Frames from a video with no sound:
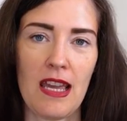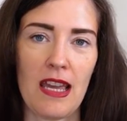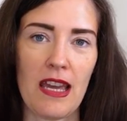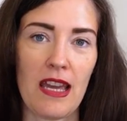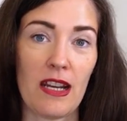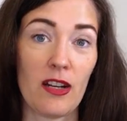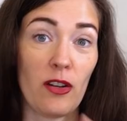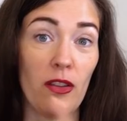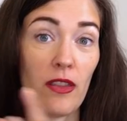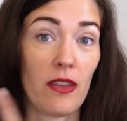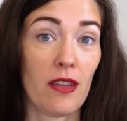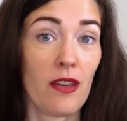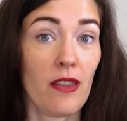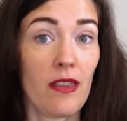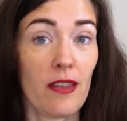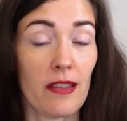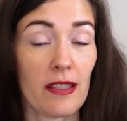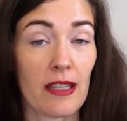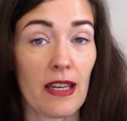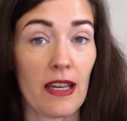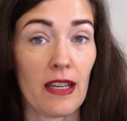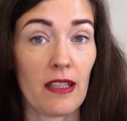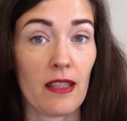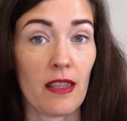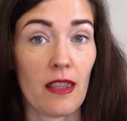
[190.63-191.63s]
and on the other
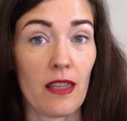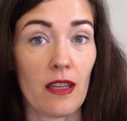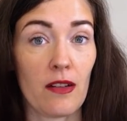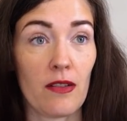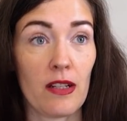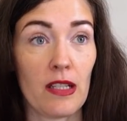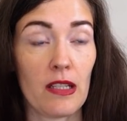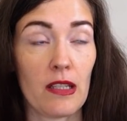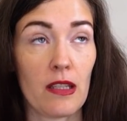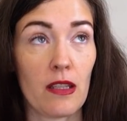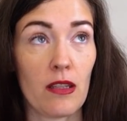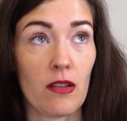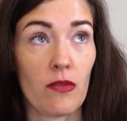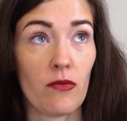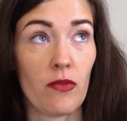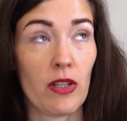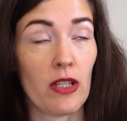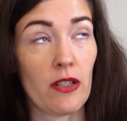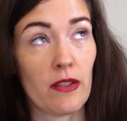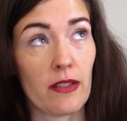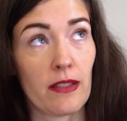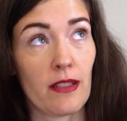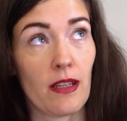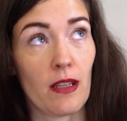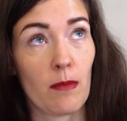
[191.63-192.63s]
side, there is the
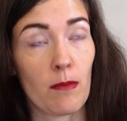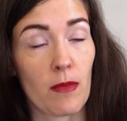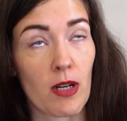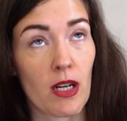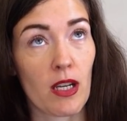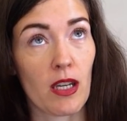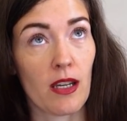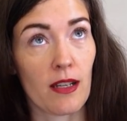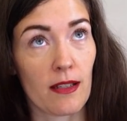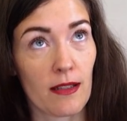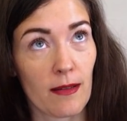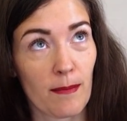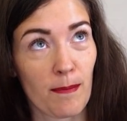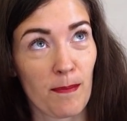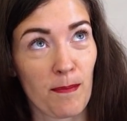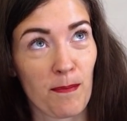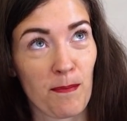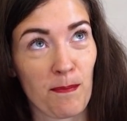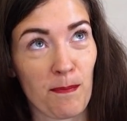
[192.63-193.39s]
real estate market.